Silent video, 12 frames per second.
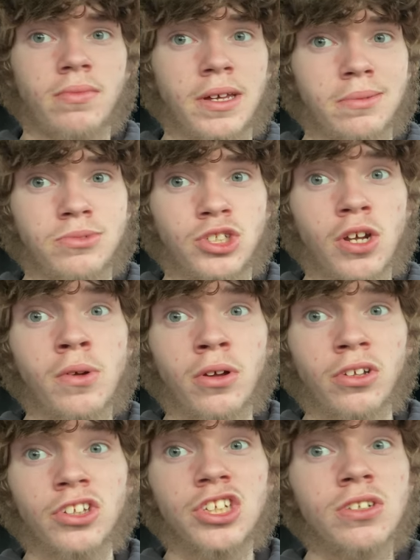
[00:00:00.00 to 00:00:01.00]
like showing you
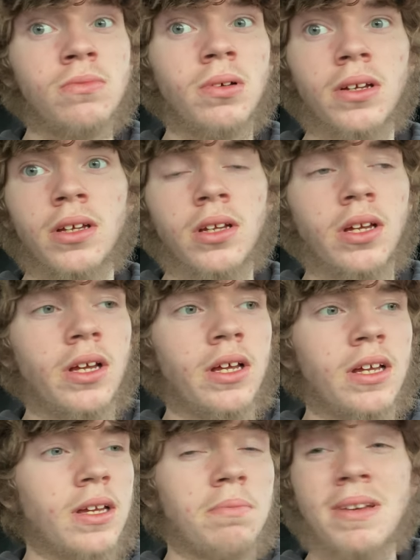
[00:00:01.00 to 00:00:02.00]
all the tune, but
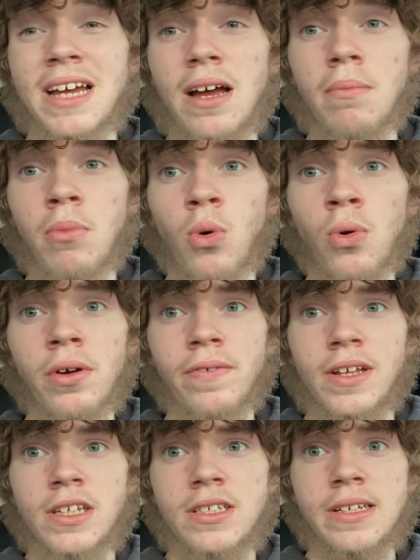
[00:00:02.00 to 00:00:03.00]
be kind of boring
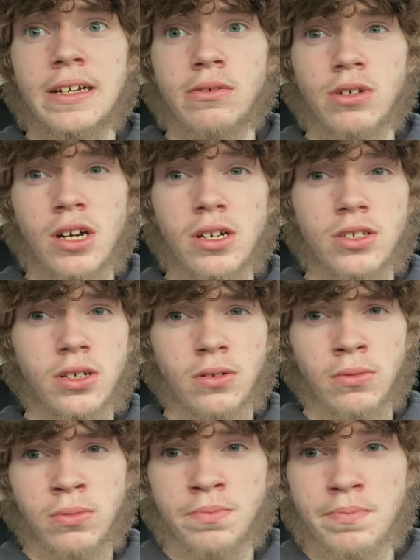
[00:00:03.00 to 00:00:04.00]
if I just did that right.
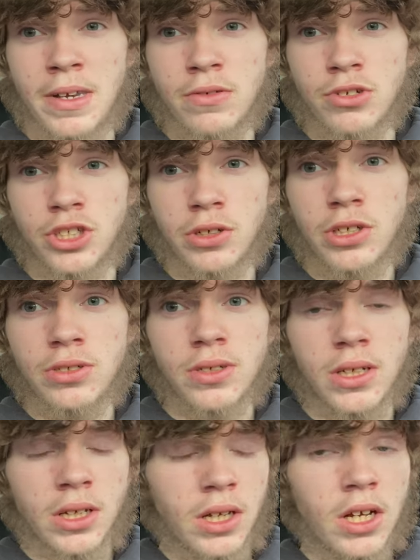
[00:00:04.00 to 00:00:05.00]
So might as well show you
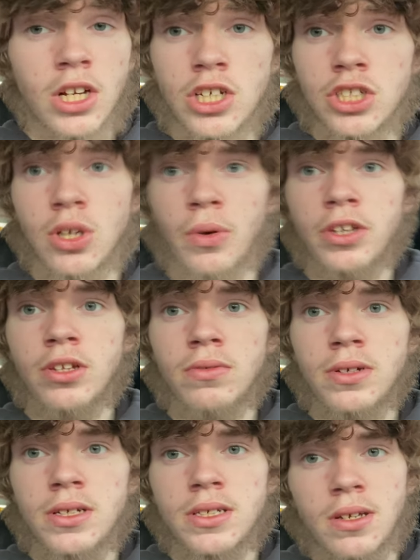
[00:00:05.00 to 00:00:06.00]
it. So what you
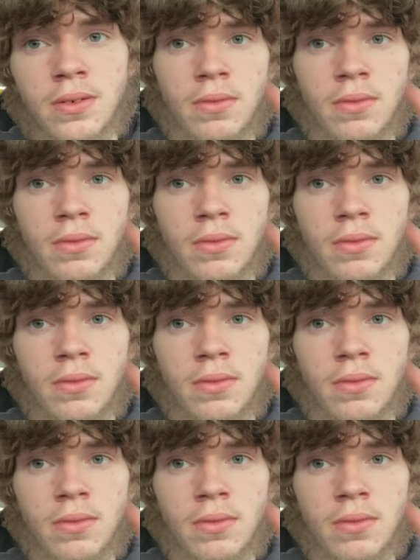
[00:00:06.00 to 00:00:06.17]
do is,